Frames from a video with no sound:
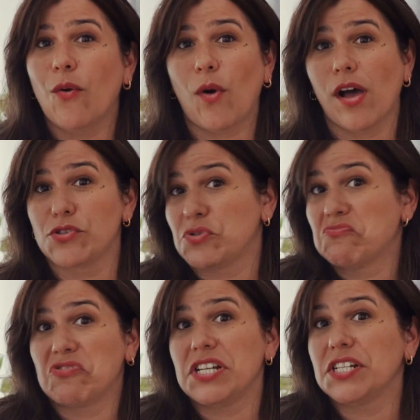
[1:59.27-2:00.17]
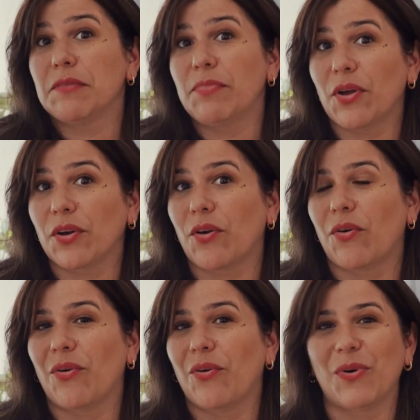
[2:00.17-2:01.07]
whilst reading a book
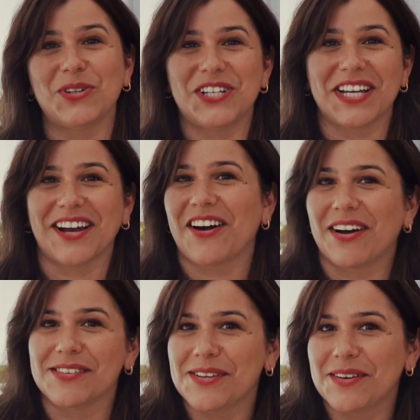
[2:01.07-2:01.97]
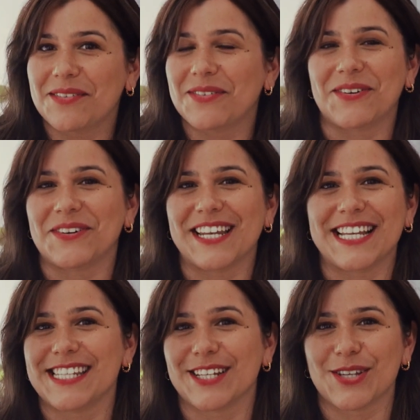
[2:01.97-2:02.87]
or watching a cartoon or
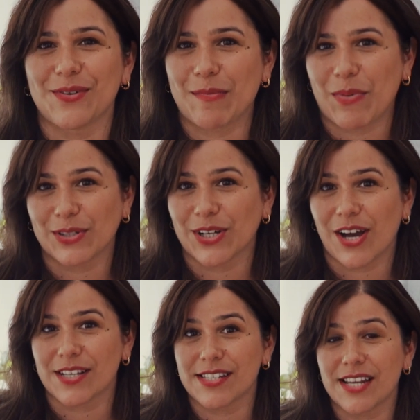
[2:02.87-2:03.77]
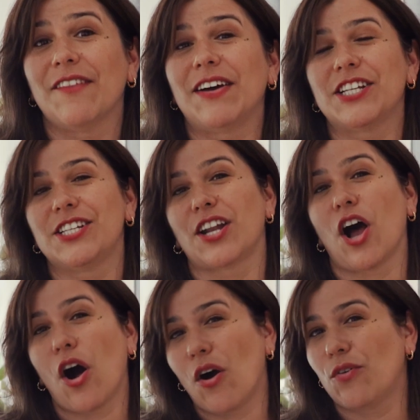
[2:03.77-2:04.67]
listening to a podcast. I've actually done a
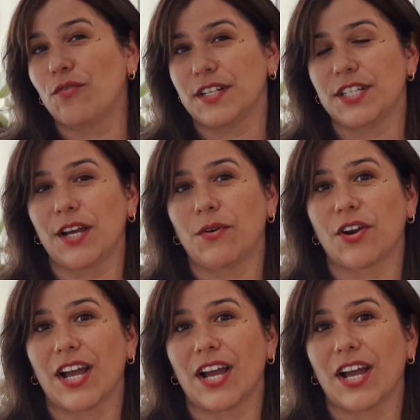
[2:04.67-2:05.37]
whole video on